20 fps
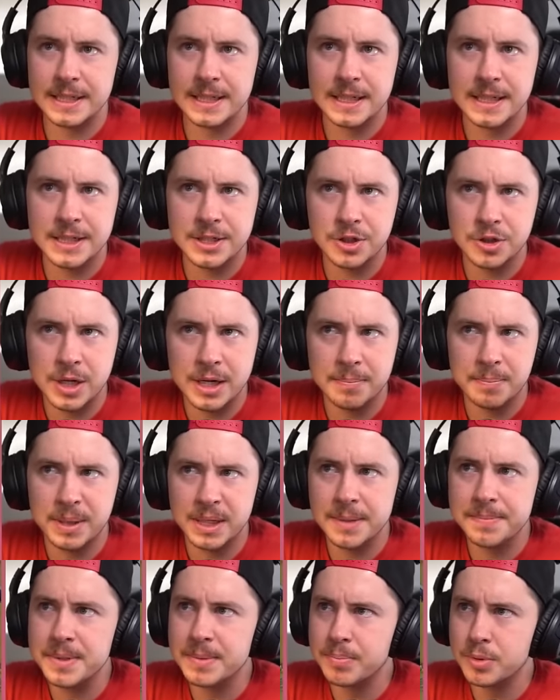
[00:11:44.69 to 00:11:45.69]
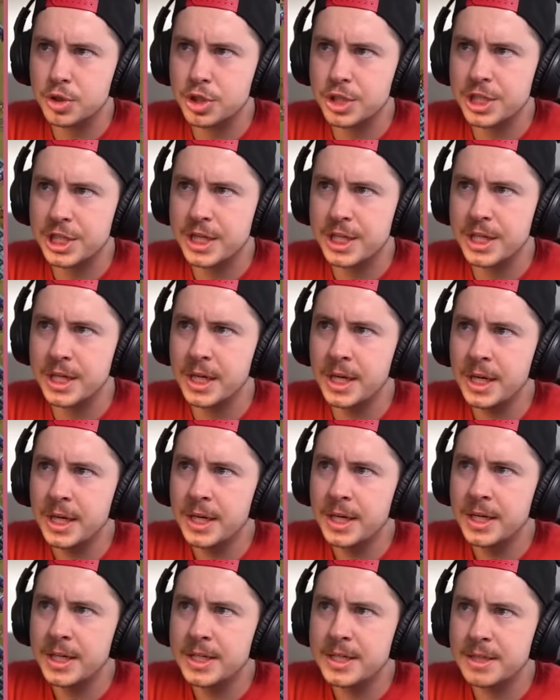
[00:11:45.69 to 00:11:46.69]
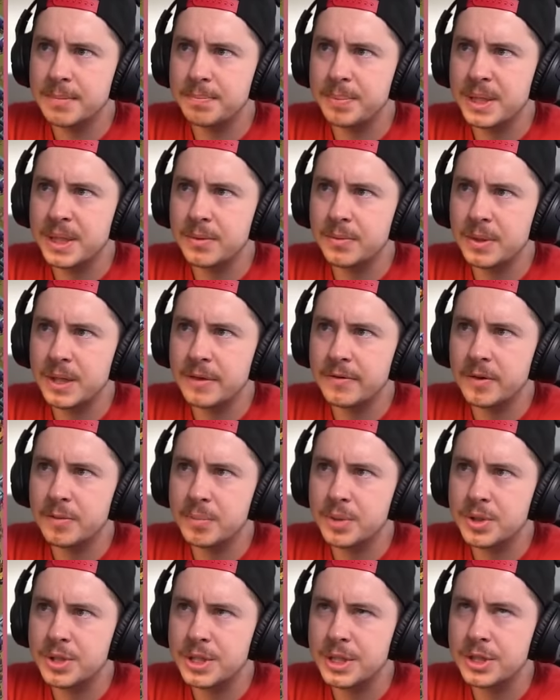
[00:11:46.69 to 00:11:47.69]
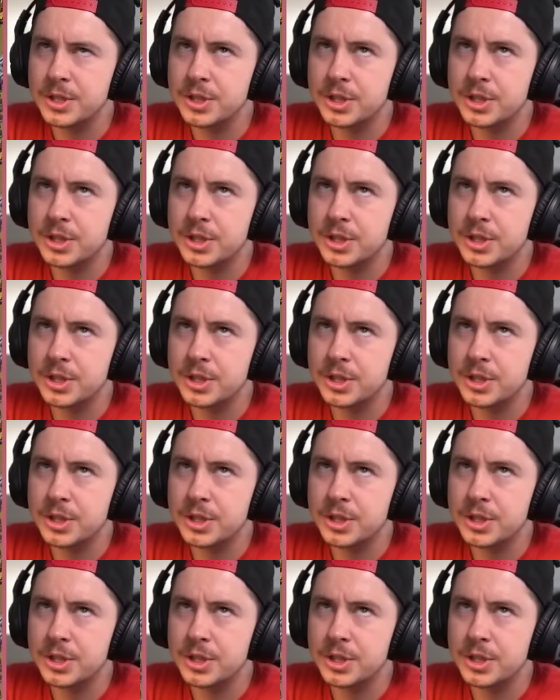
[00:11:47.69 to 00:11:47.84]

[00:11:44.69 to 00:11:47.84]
He needs to try to pick up the percent to beat whatever percent